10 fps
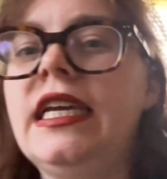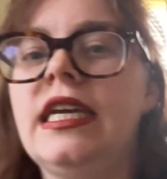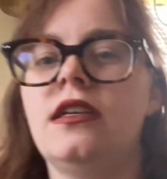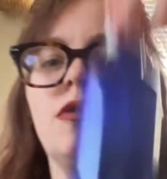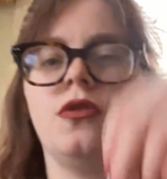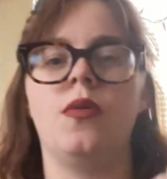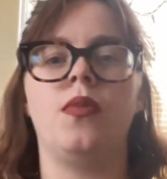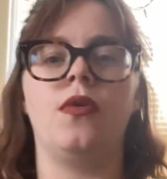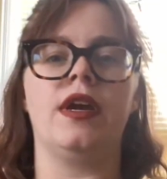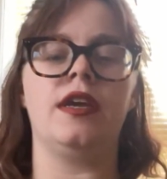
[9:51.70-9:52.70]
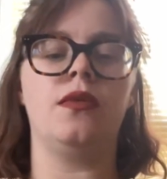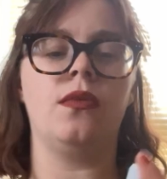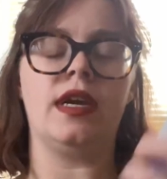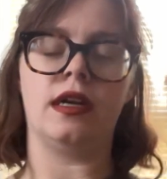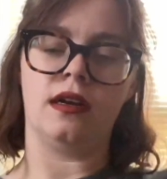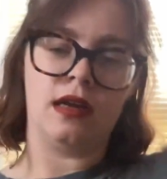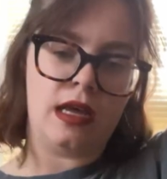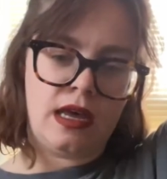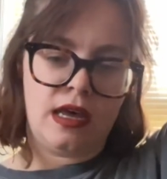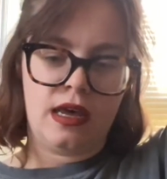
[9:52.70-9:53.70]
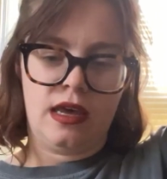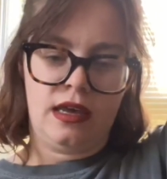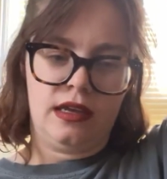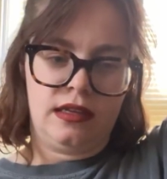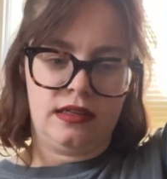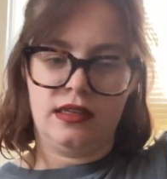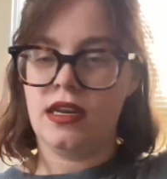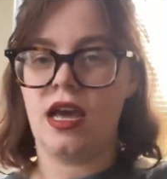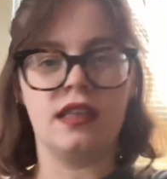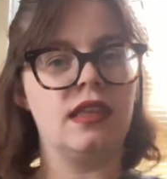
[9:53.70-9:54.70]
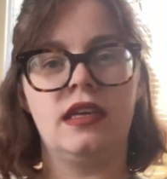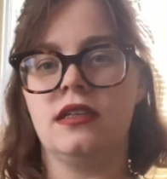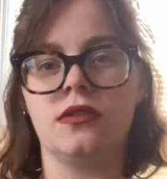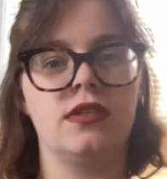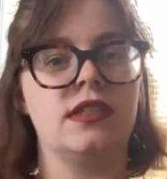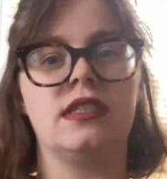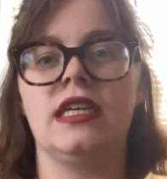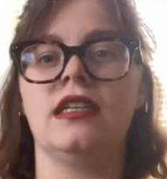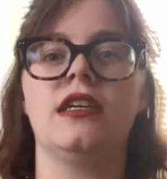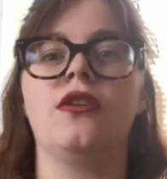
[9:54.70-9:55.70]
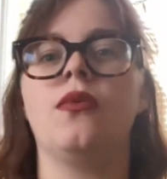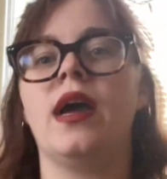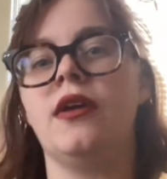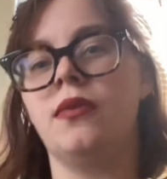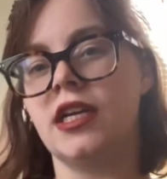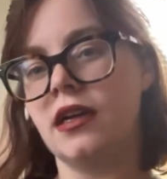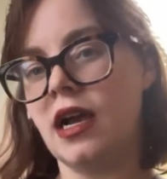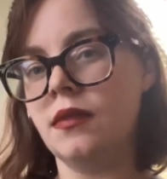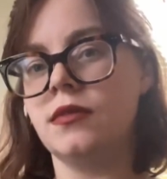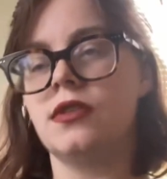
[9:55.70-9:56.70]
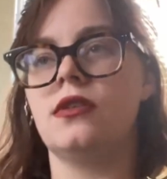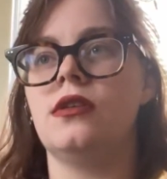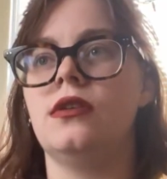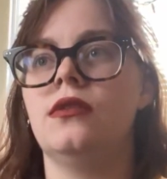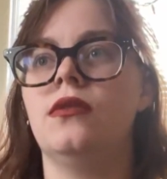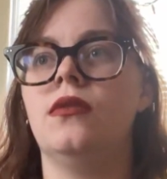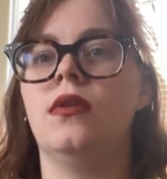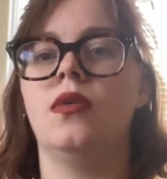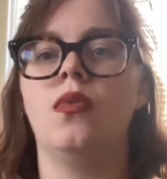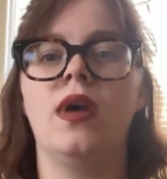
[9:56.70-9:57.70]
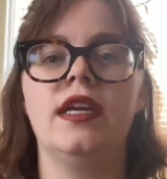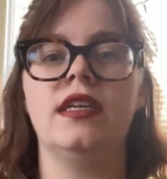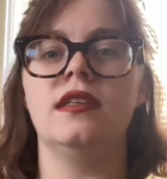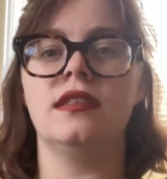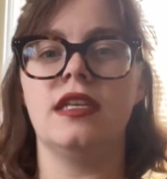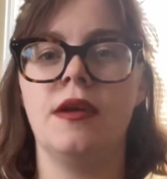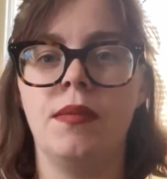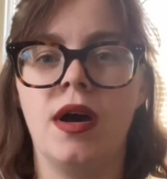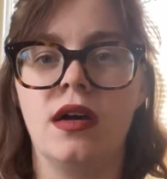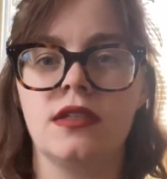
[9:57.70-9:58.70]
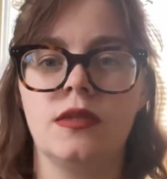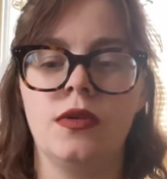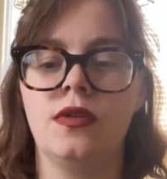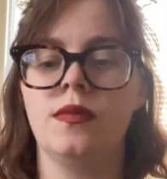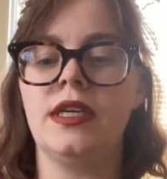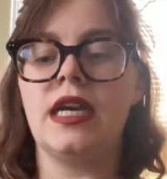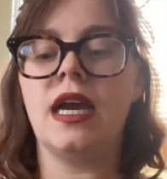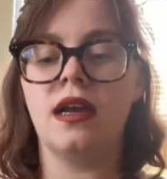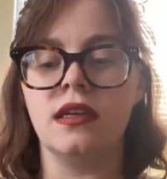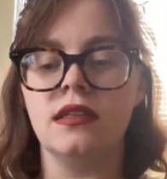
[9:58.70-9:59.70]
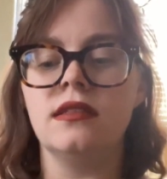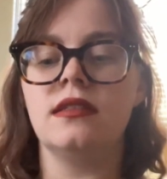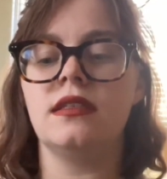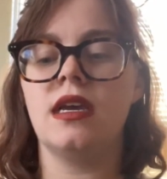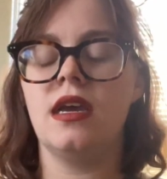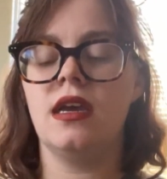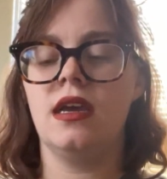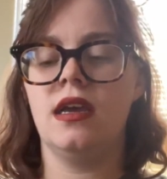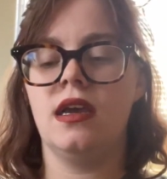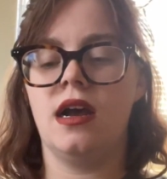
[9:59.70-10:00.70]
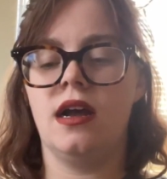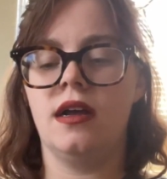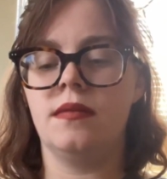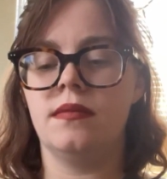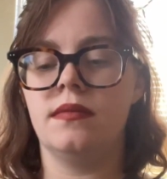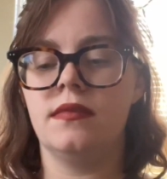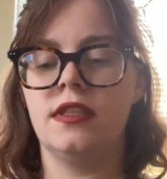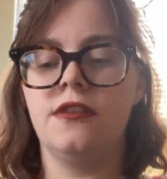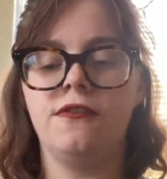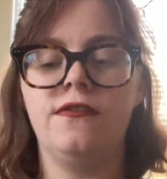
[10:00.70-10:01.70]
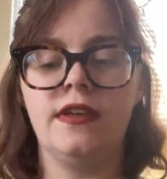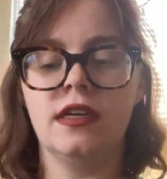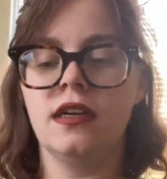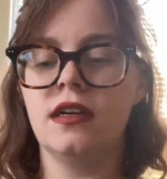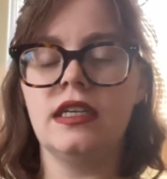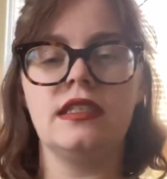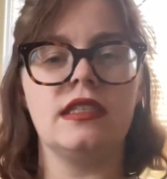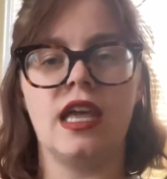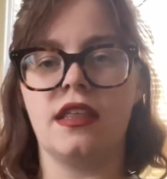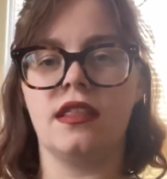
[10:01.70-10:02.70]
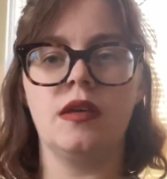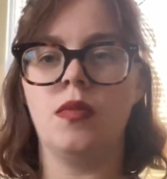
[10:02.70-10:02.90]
get to a point where nothing is going to stand in your way when it comes to what is impossible, because The fear is nothing